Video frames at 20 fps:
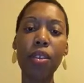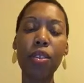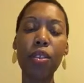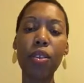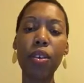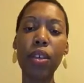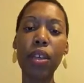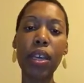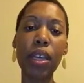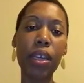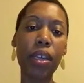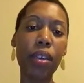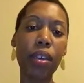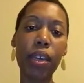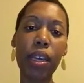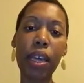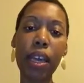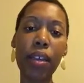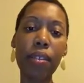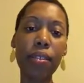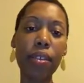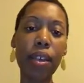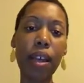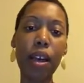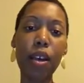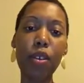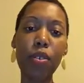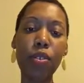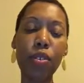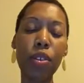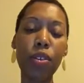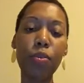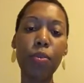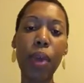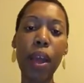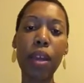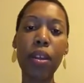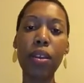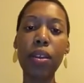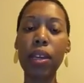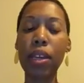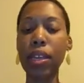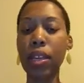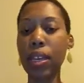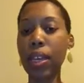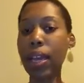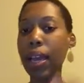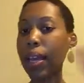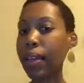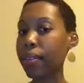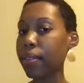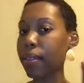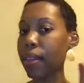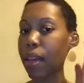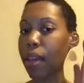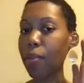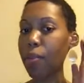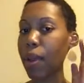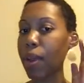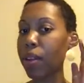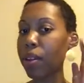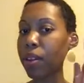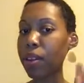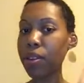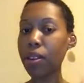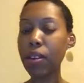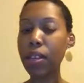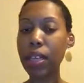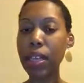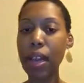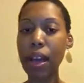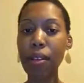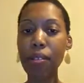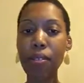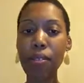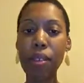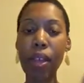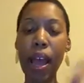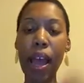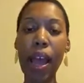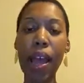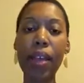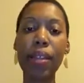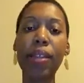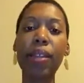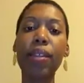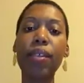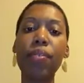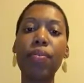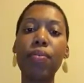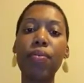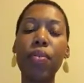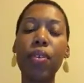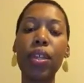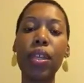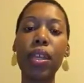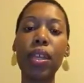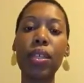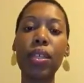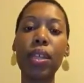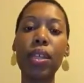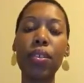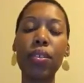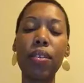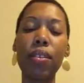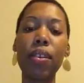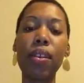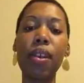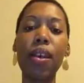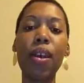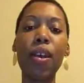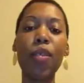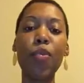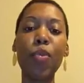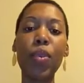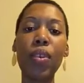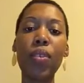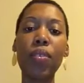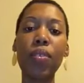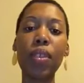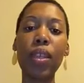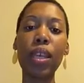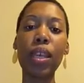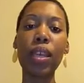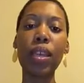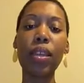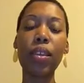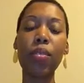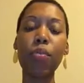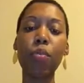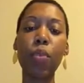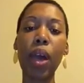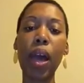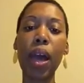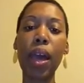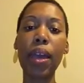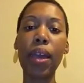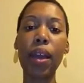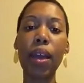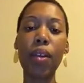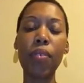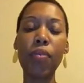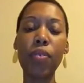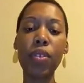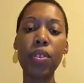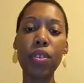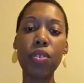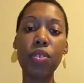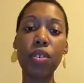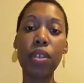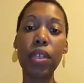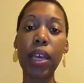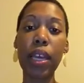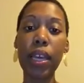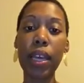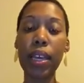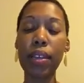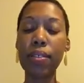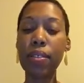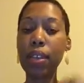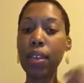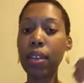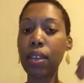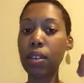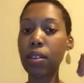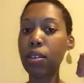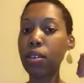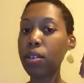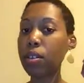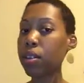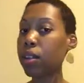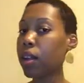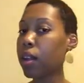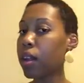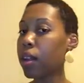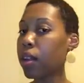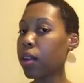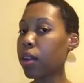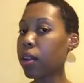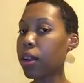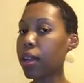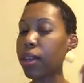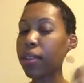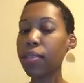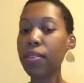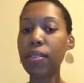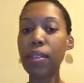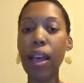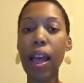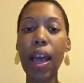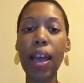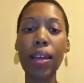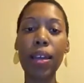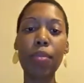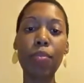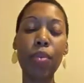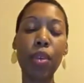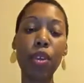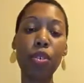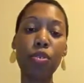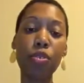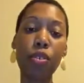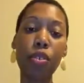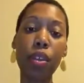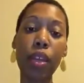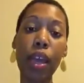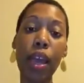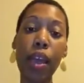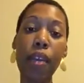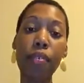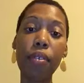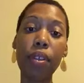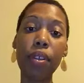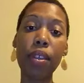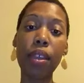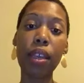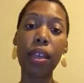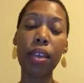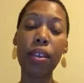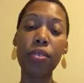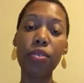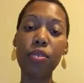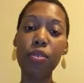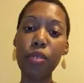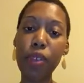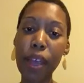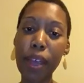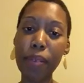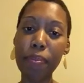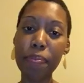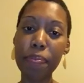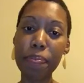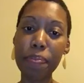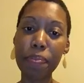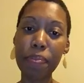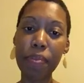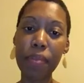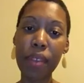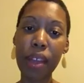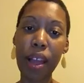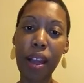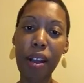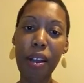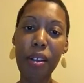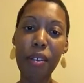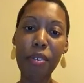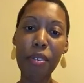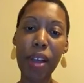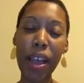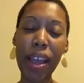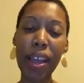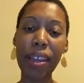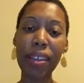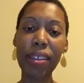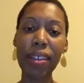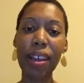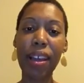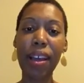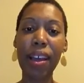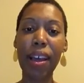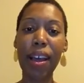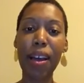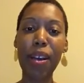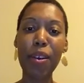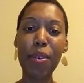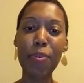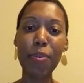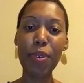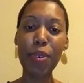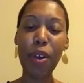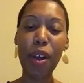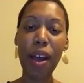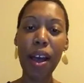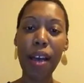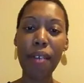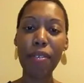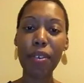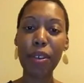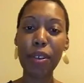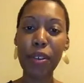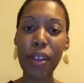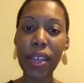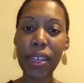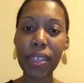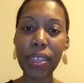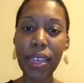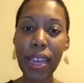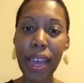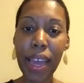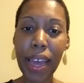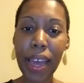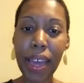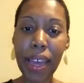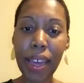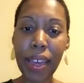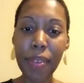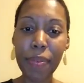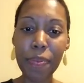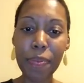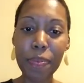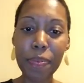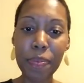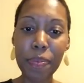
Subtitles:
You can't tell just by looking. You can't tell by looking on the outside. They really need to be seen by a physician that can take a good look inside and make sure that everything is straight. All right. I hope you all have a great day.